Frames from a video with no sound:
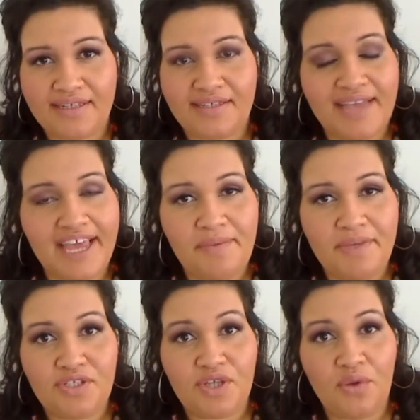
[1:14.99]
It's taken
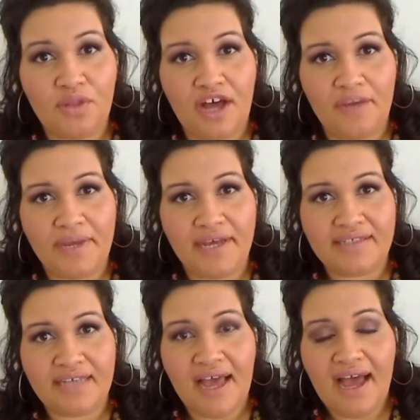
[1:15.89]
me so long because